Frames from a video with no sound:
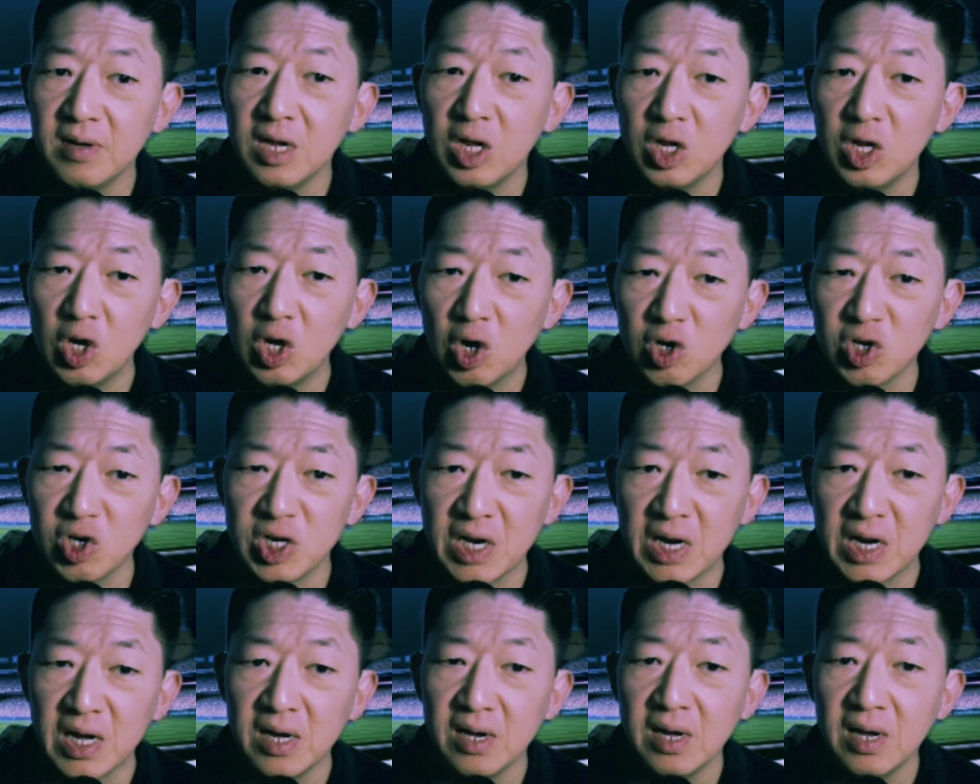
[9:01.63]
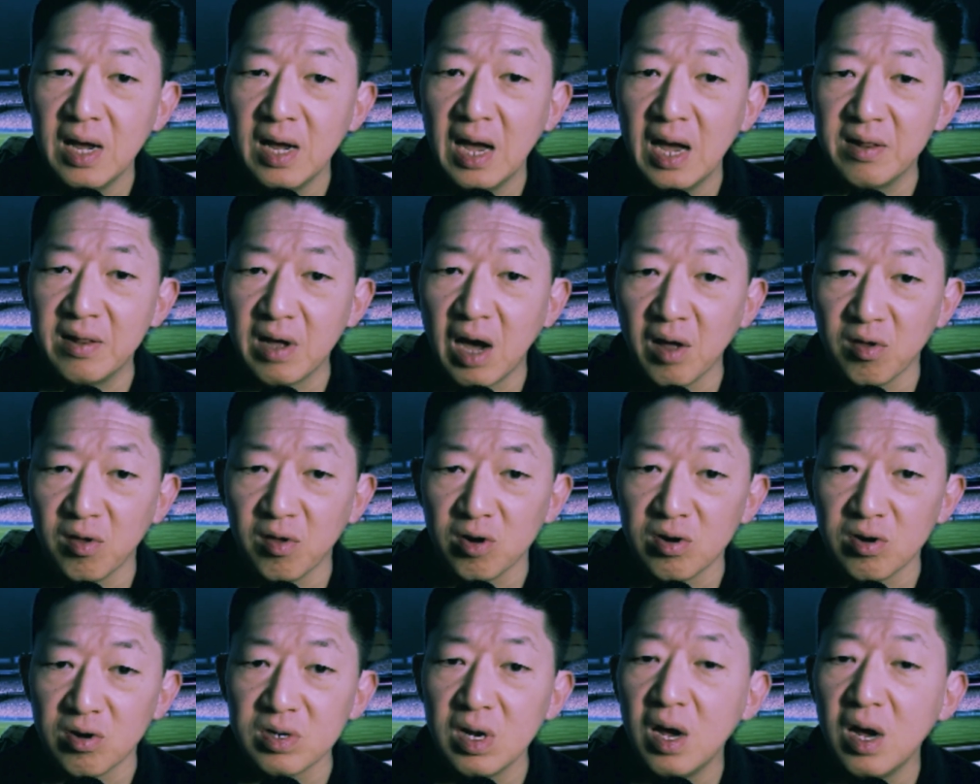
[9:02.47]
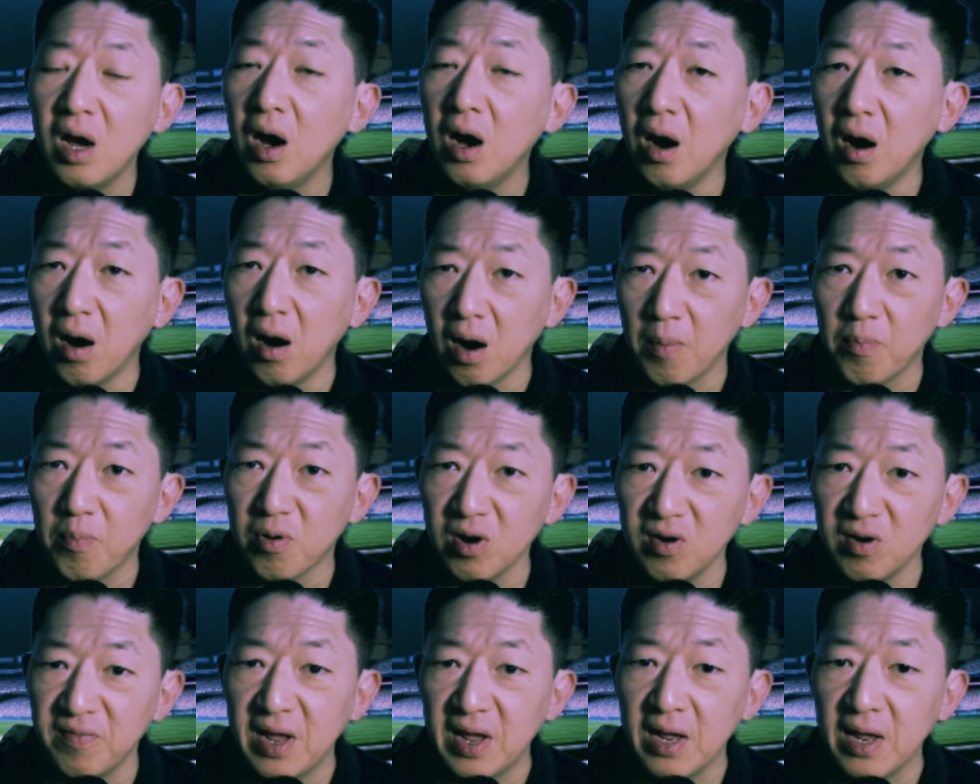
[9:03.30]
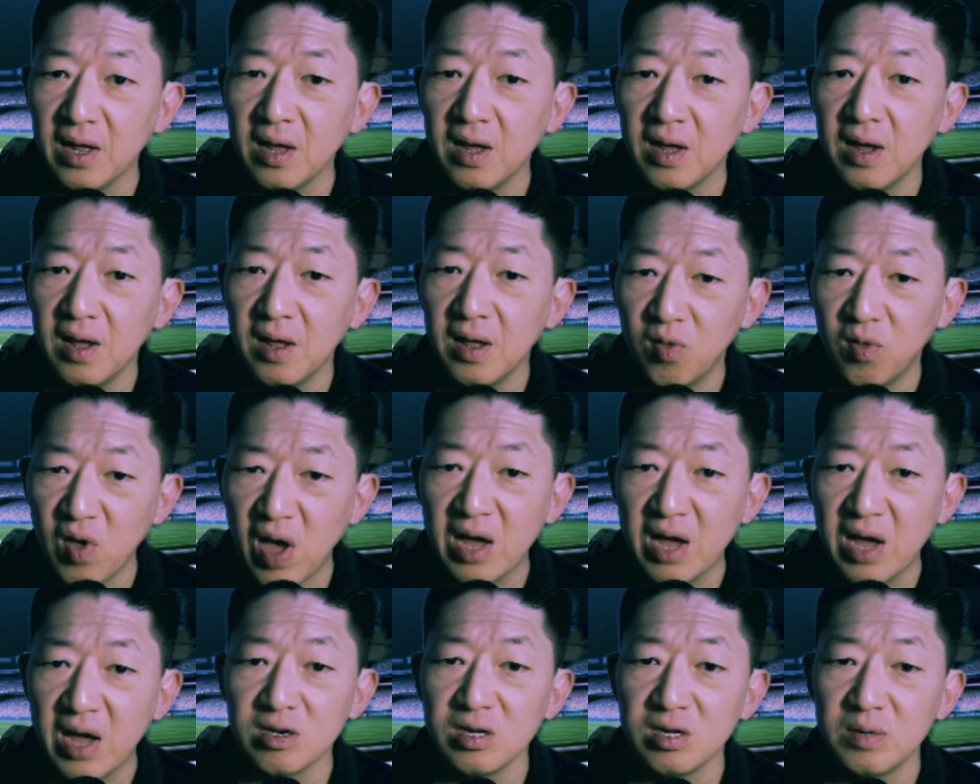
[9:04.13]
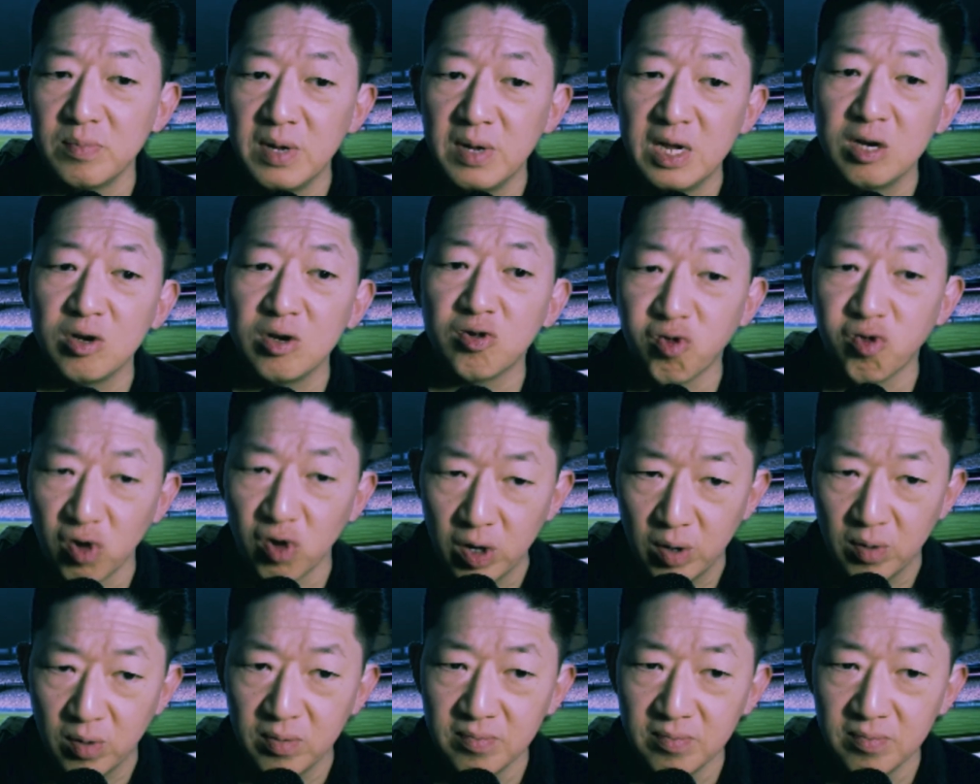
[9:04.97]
Yoshida, and the others are proving that to be true.